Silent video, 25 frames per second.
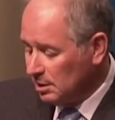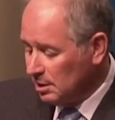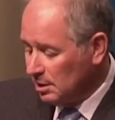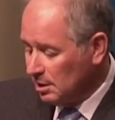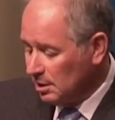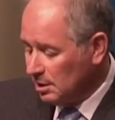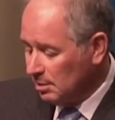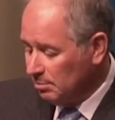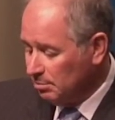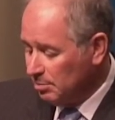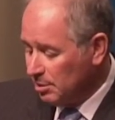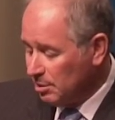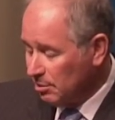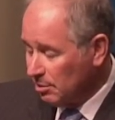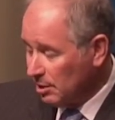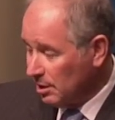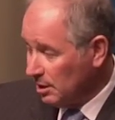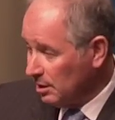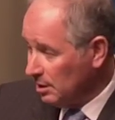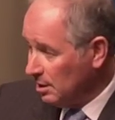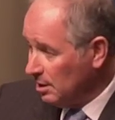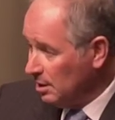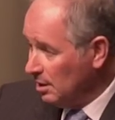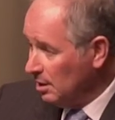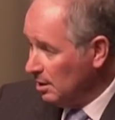uh
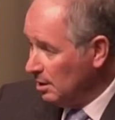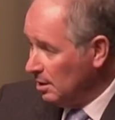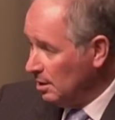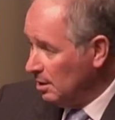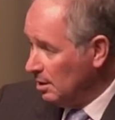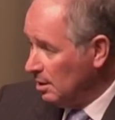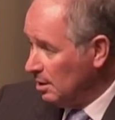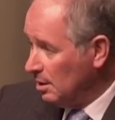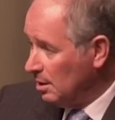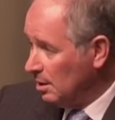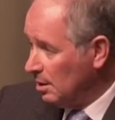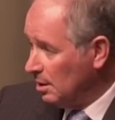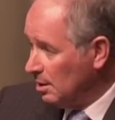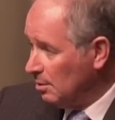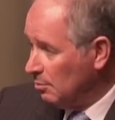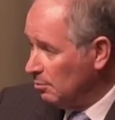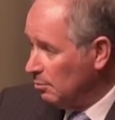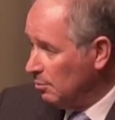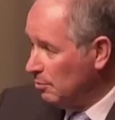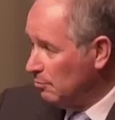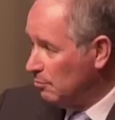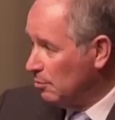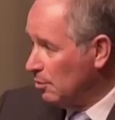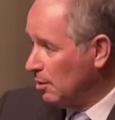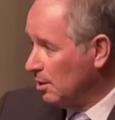period. Uh,
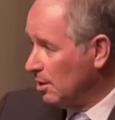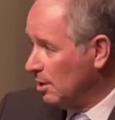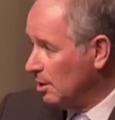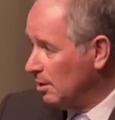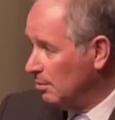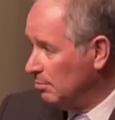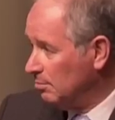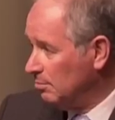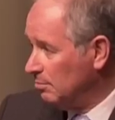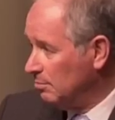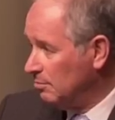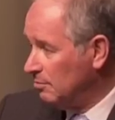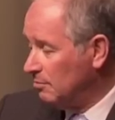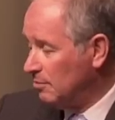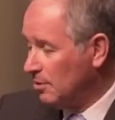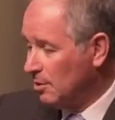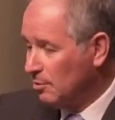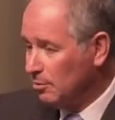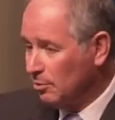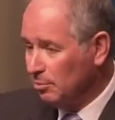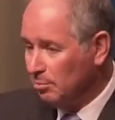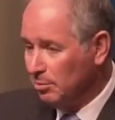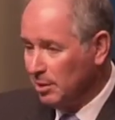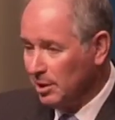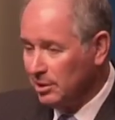we've run a
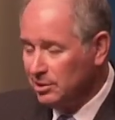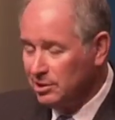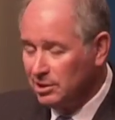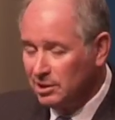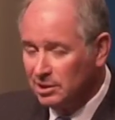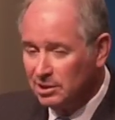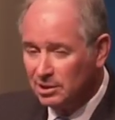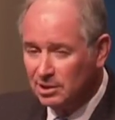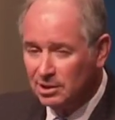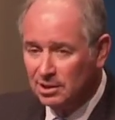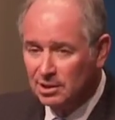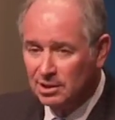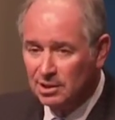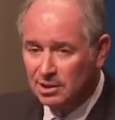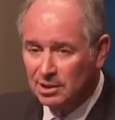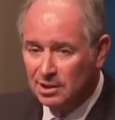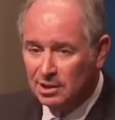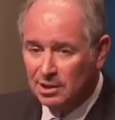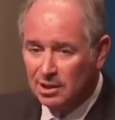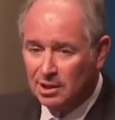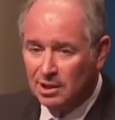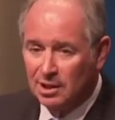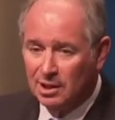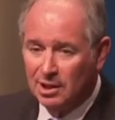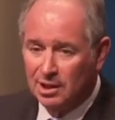federal budget
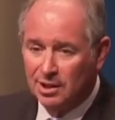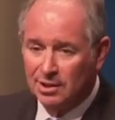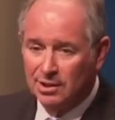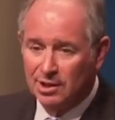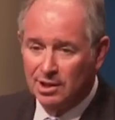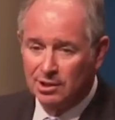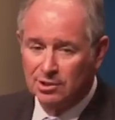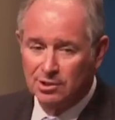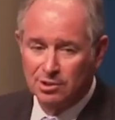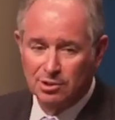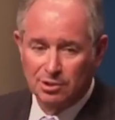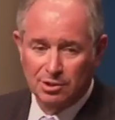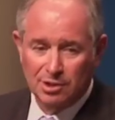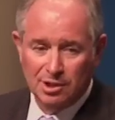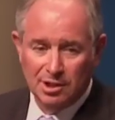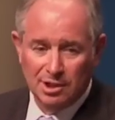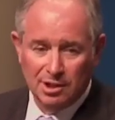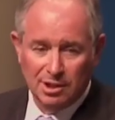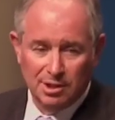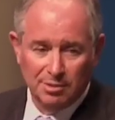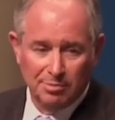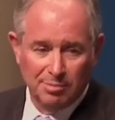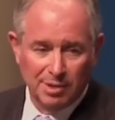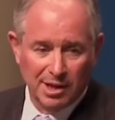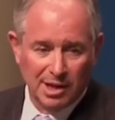that took
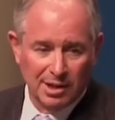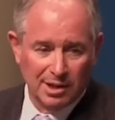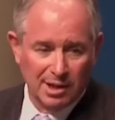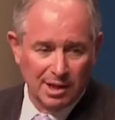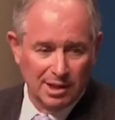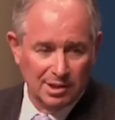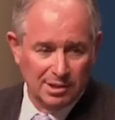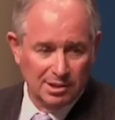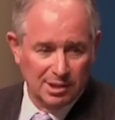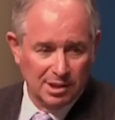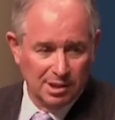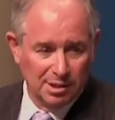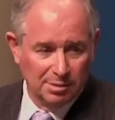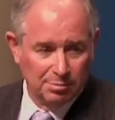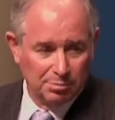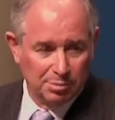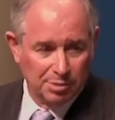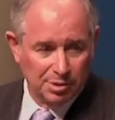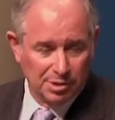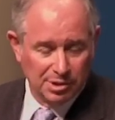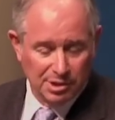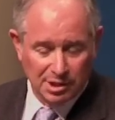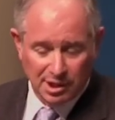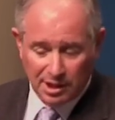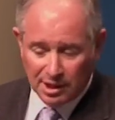in about 18%
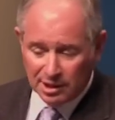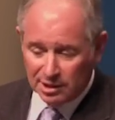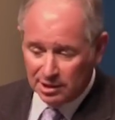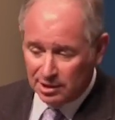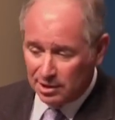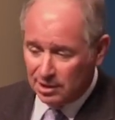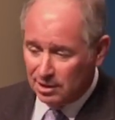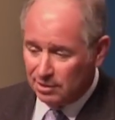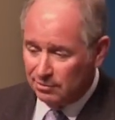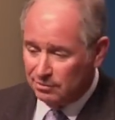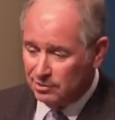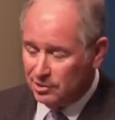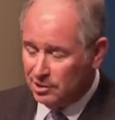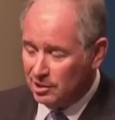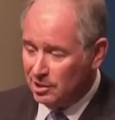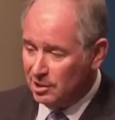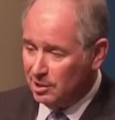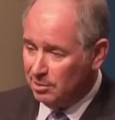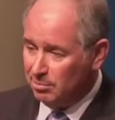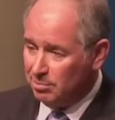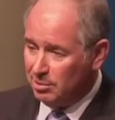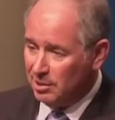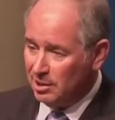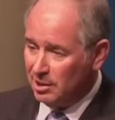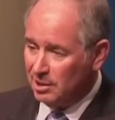of
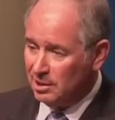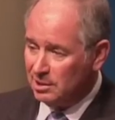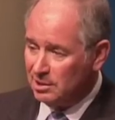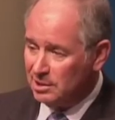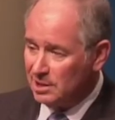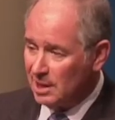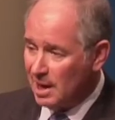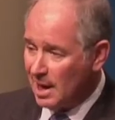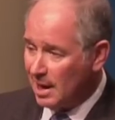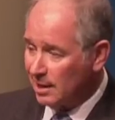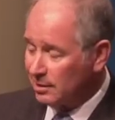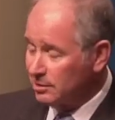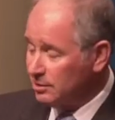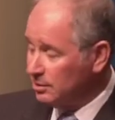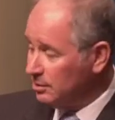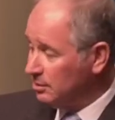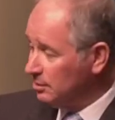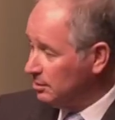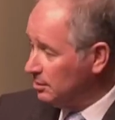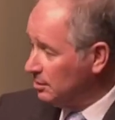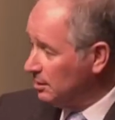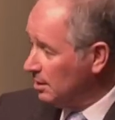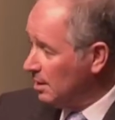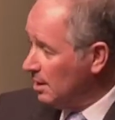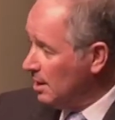GDP in
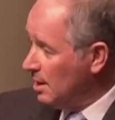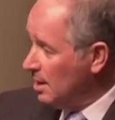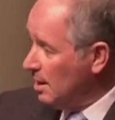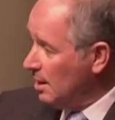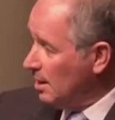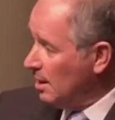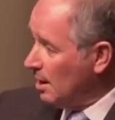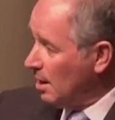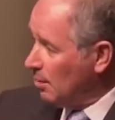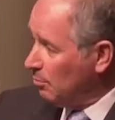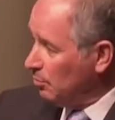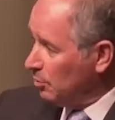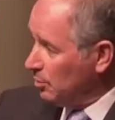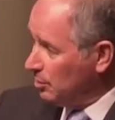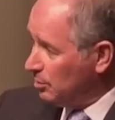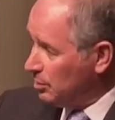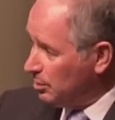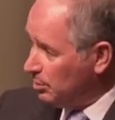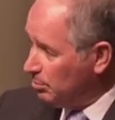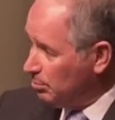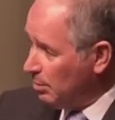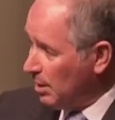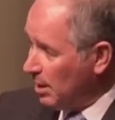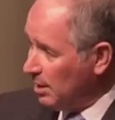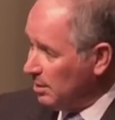taxes, and we
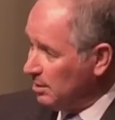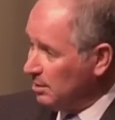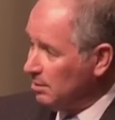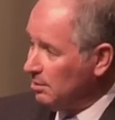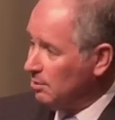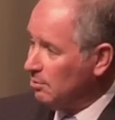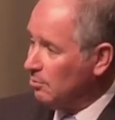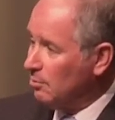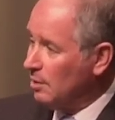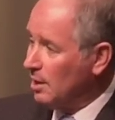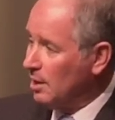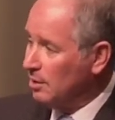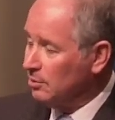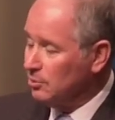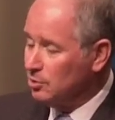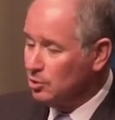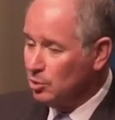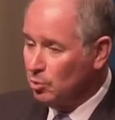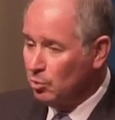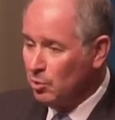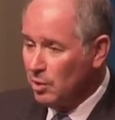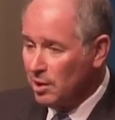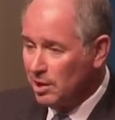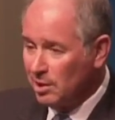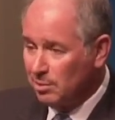spent around
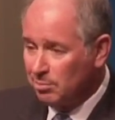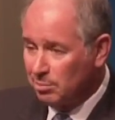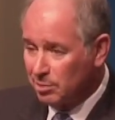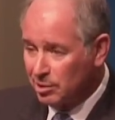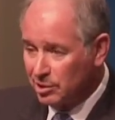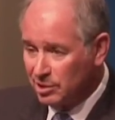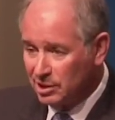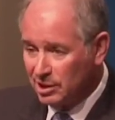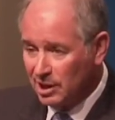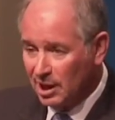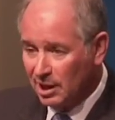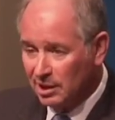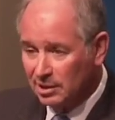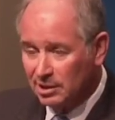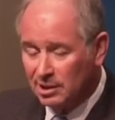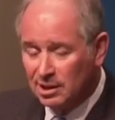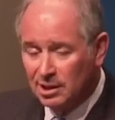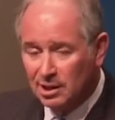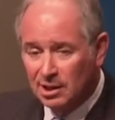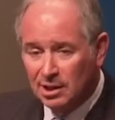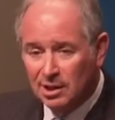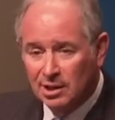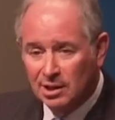20%